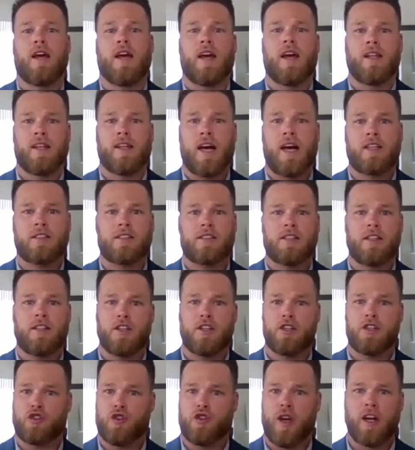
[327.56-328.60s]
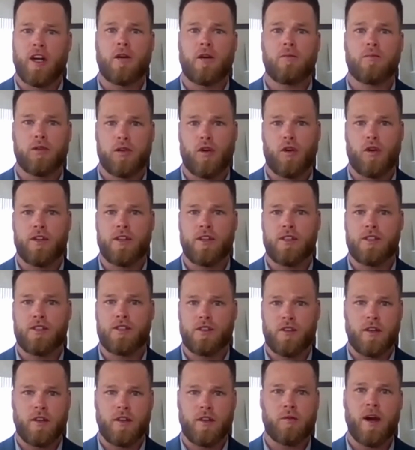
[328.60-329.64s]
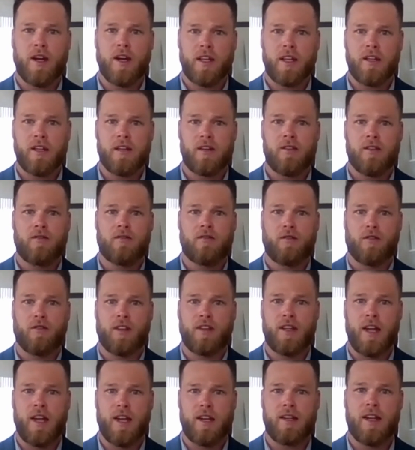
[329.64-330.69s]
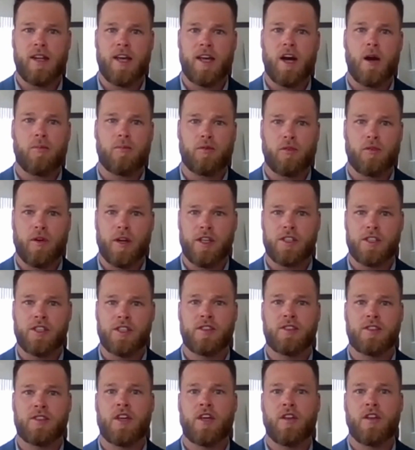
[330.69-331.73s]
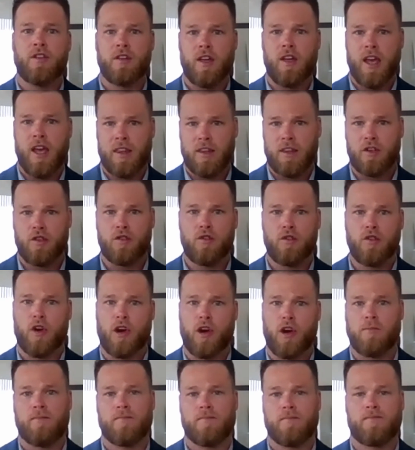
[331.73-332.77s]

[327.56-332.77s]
and lastly, to train our employees so they're ready for the day-to-day operations in the new norm.